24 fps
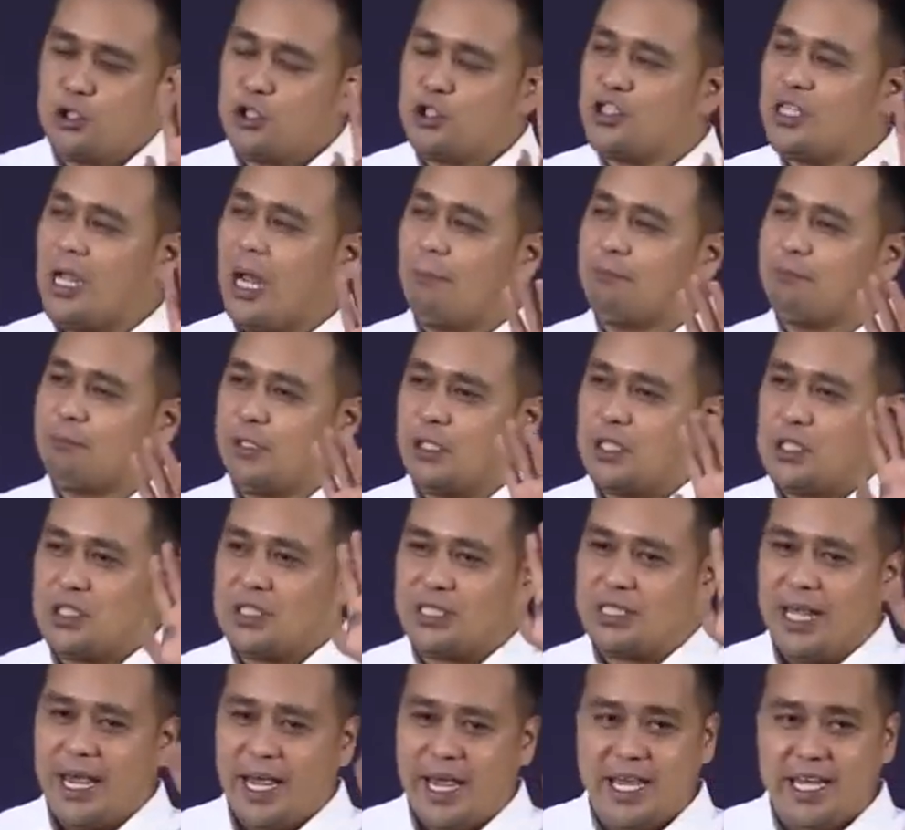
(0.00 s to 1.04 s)

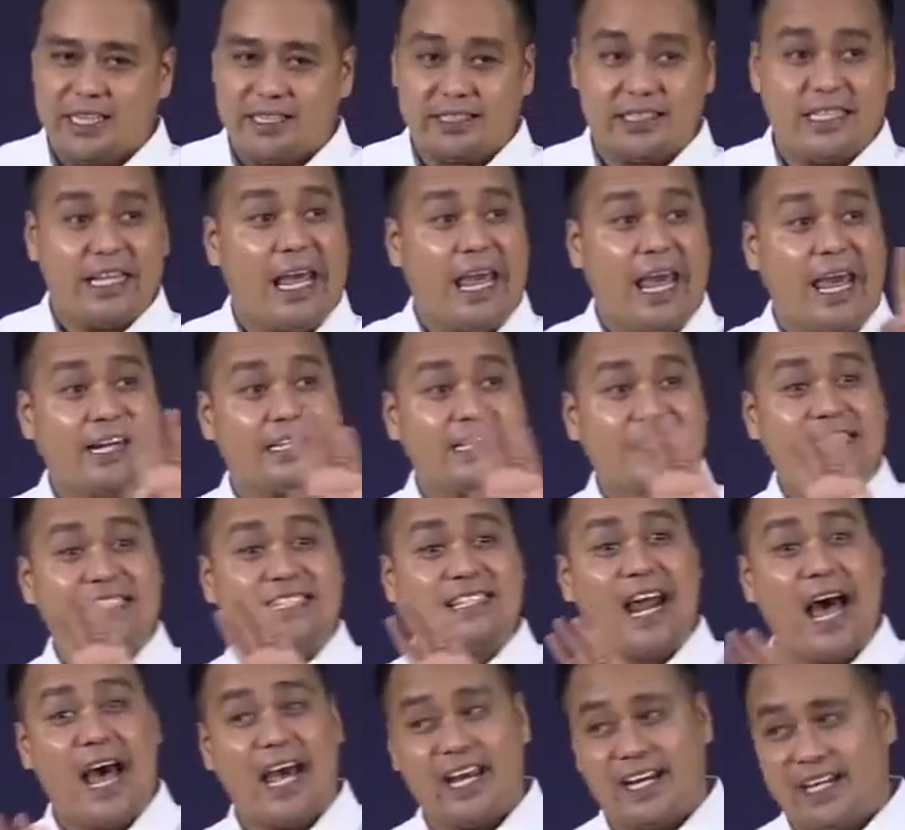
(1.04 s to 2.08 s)
chapters, 8
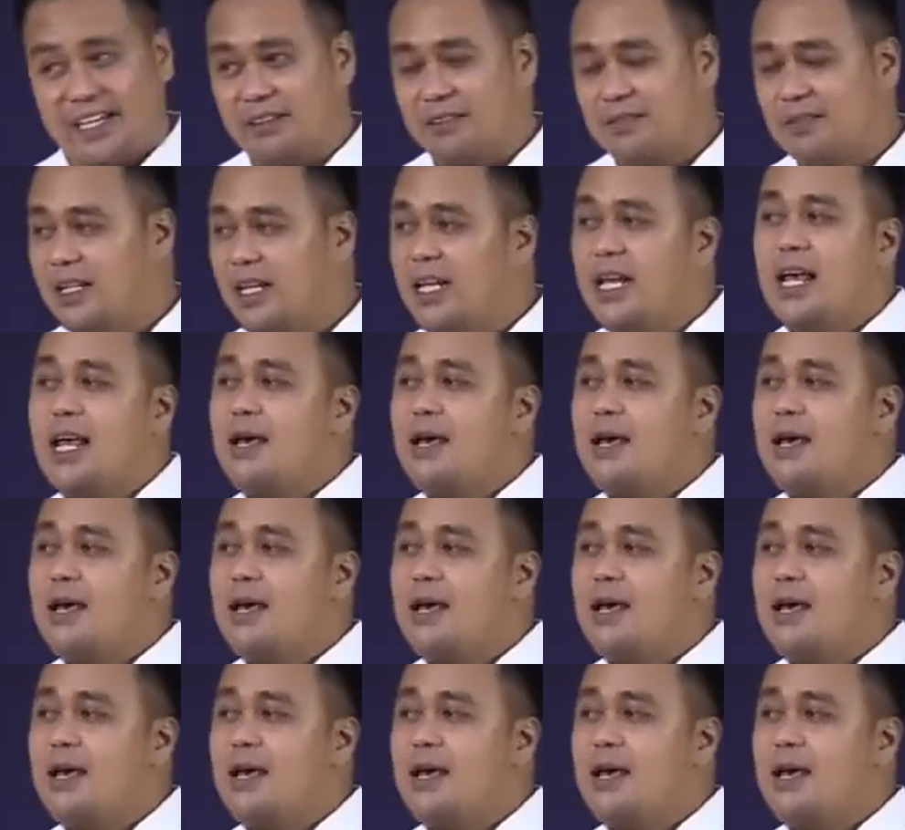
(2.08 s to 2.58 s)
and 9,